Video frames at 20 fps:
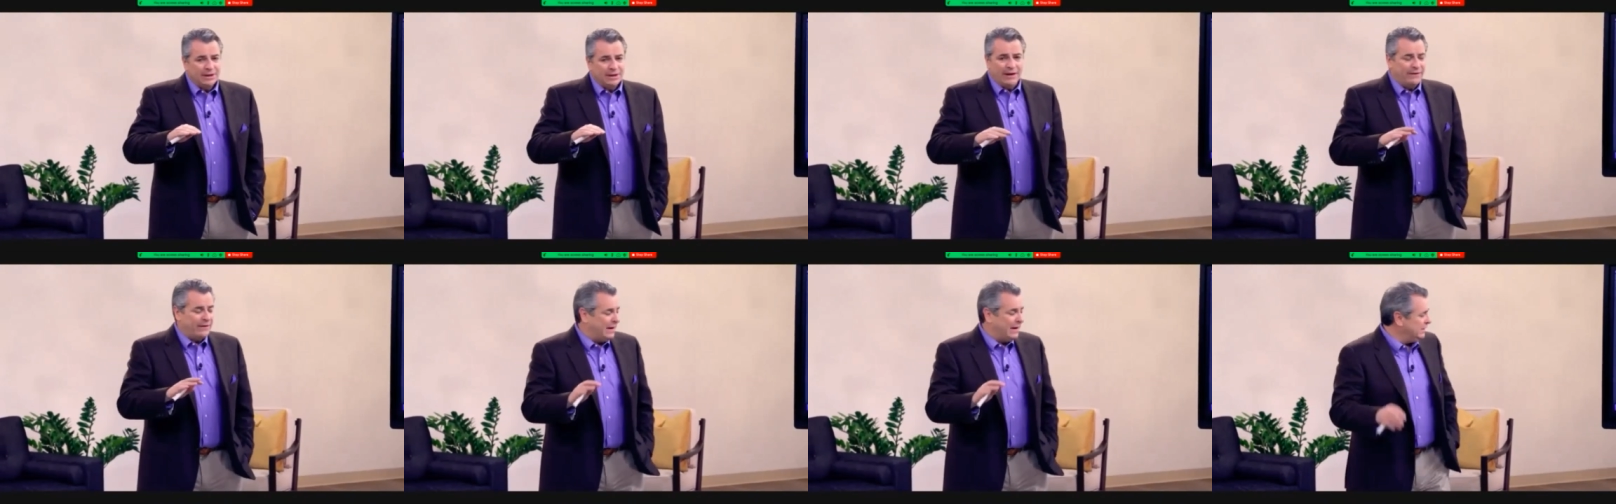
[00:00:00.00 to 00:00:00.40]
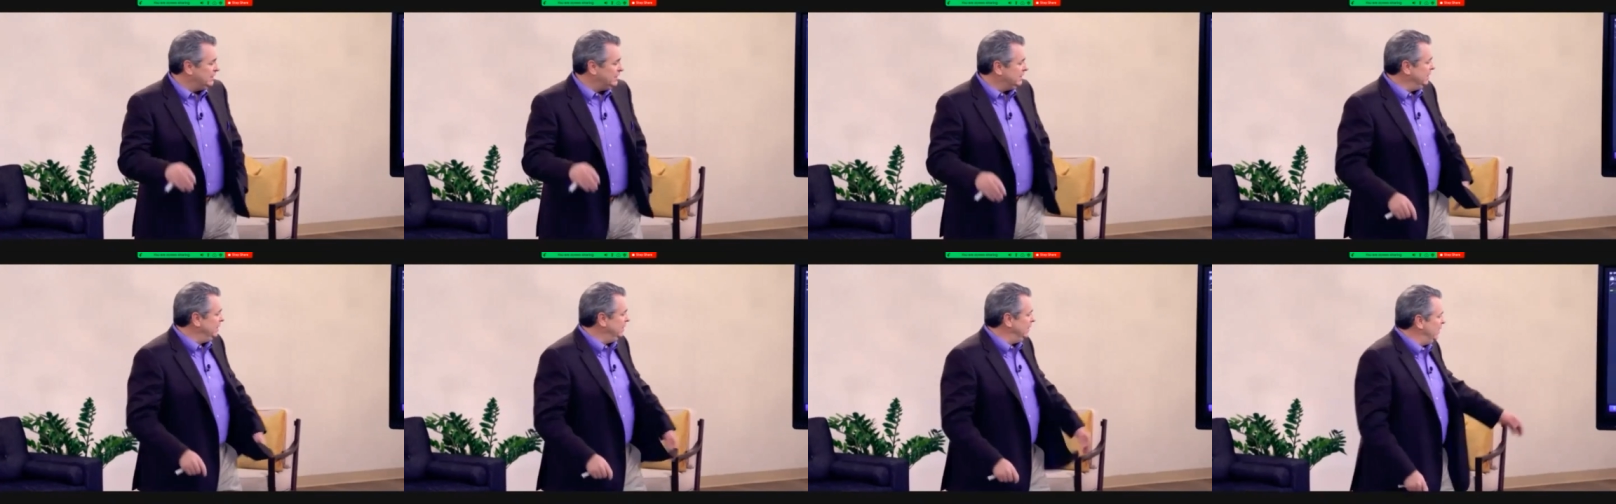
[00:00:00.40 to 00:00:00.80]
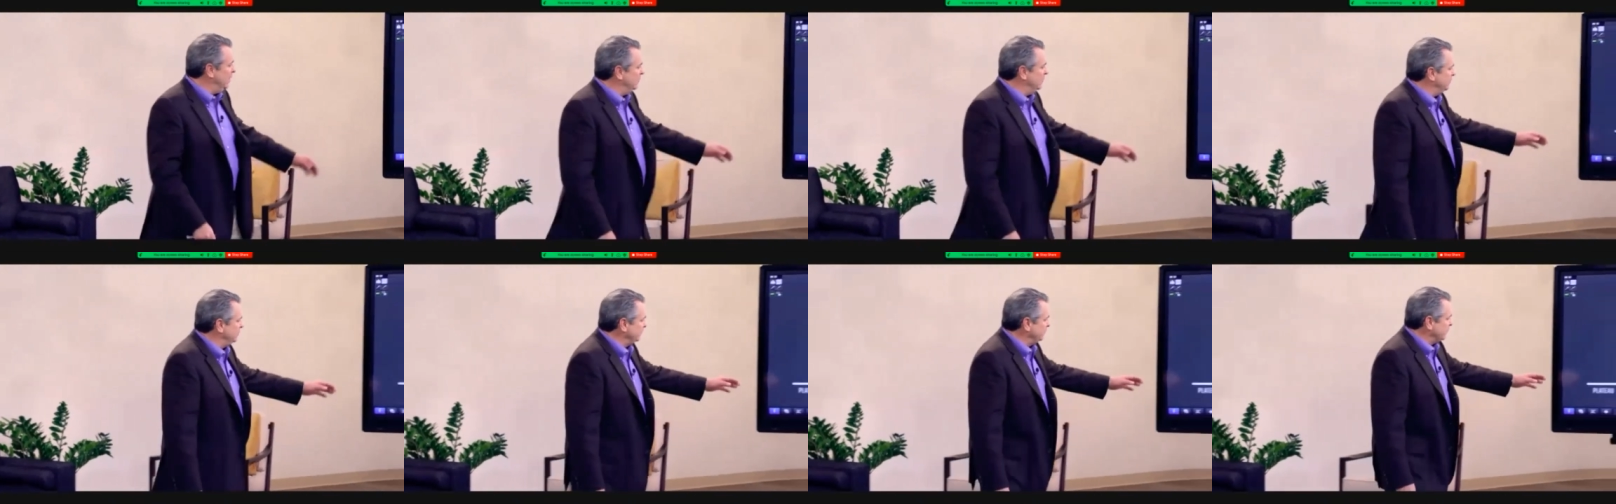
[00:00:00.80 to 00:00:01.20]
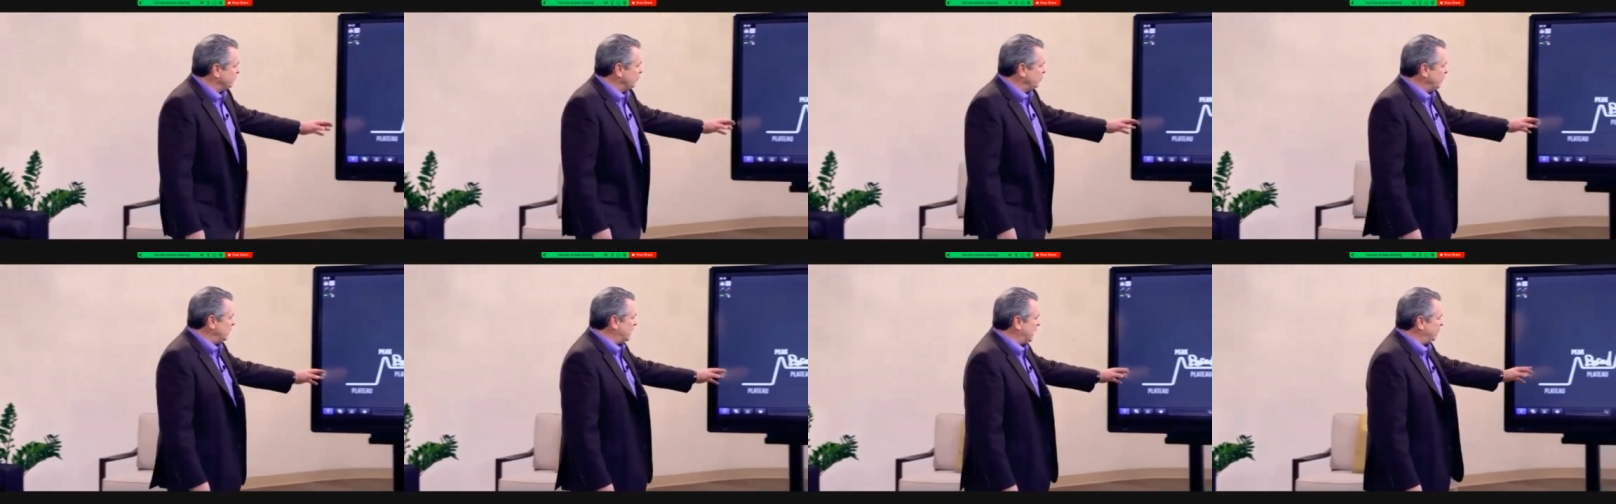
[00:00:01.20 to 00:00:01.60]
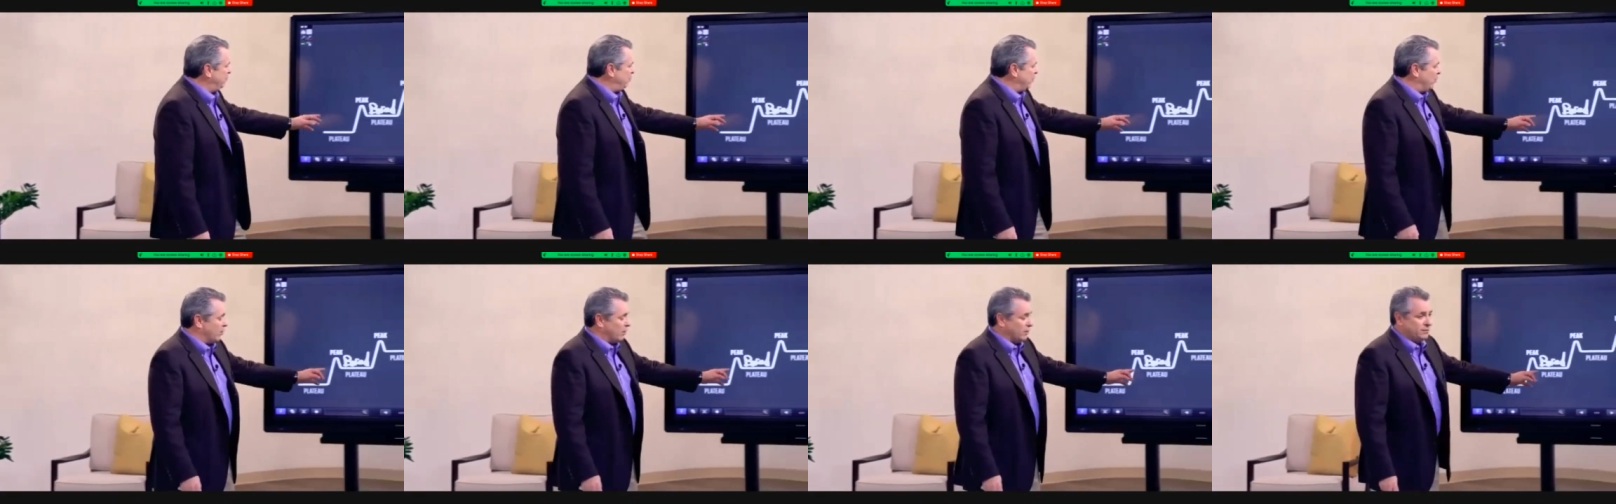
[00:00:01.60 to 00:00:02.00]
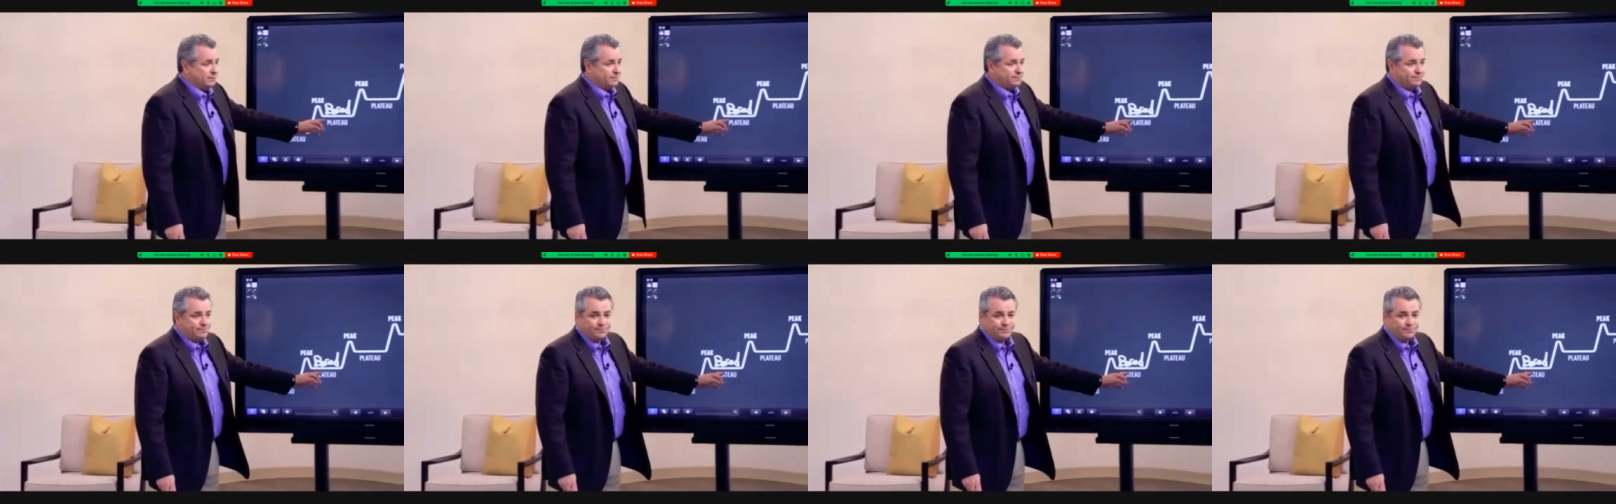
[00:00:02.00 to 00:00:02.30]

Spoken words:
And the next thing you know, we get bored.